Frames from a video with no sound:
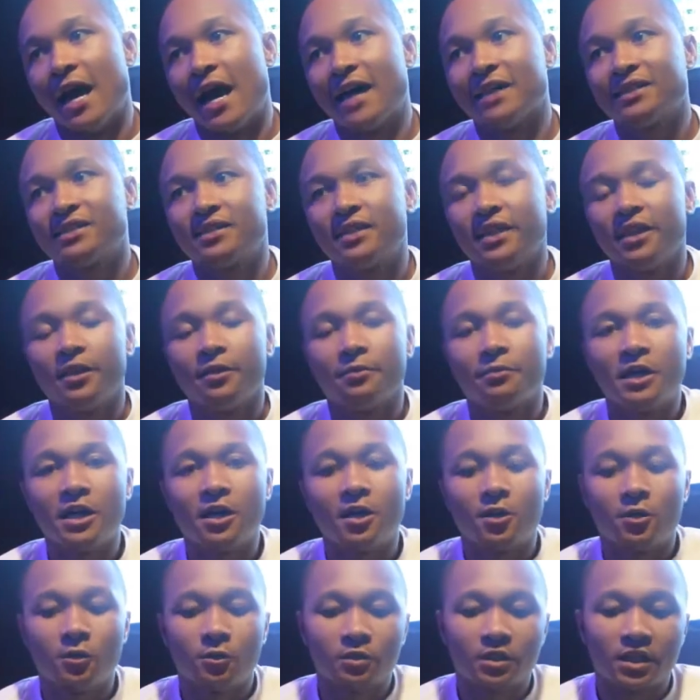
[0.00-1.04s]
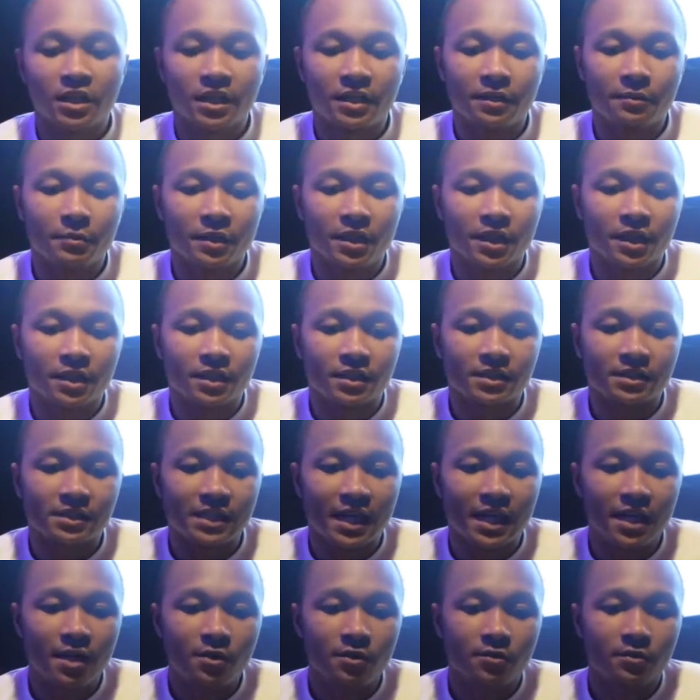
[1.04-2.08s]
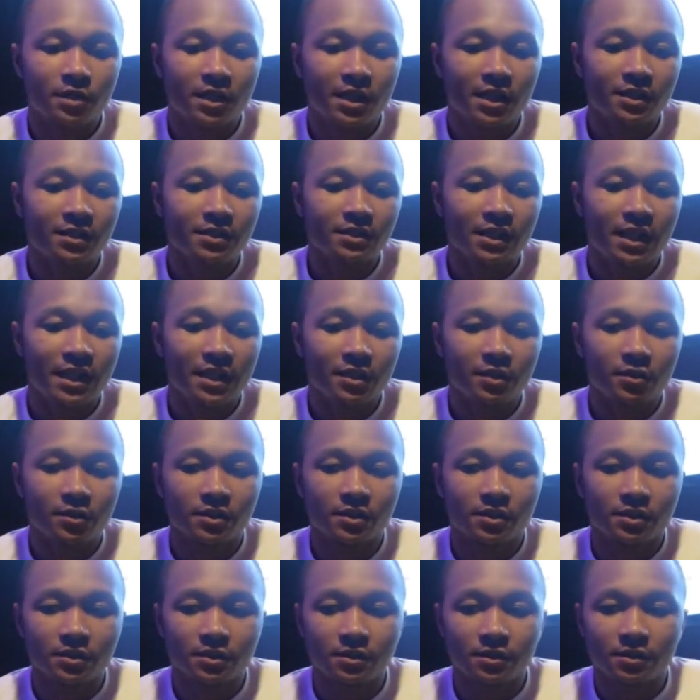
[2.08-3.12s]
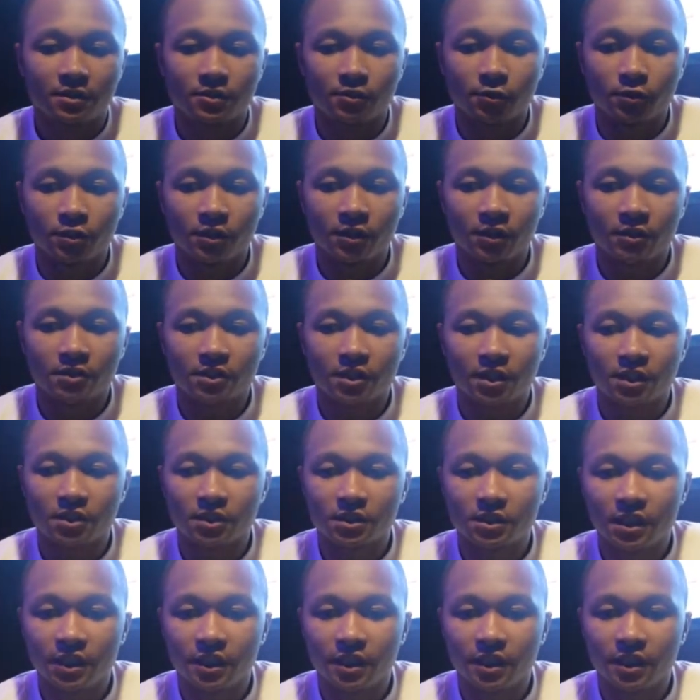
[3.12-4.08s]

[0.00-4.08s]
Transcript: I stand in my own lane, man, because I go to studio sessions,